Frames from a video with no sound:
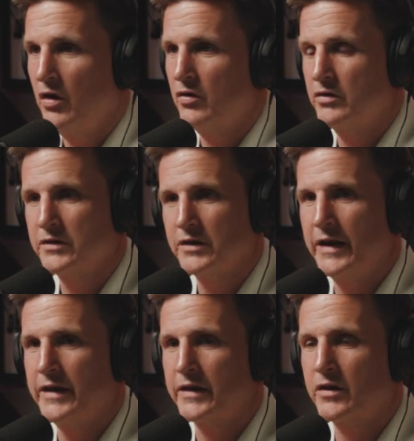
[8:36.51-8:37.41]
on
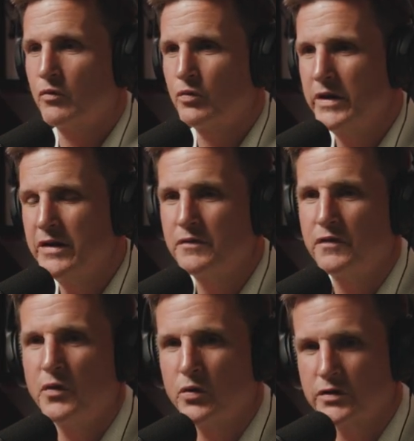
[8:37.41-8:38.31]
like
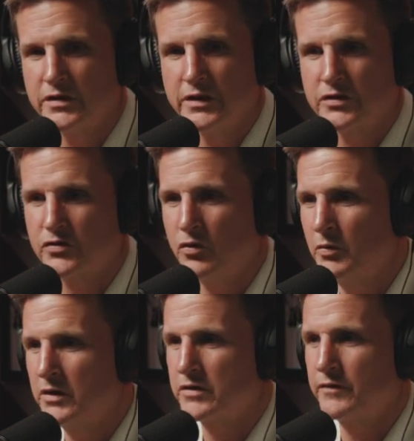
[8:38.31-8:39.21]
reinforcing so
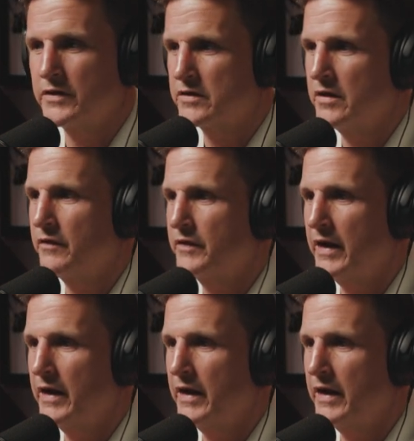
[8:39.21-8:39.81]
much of the stuff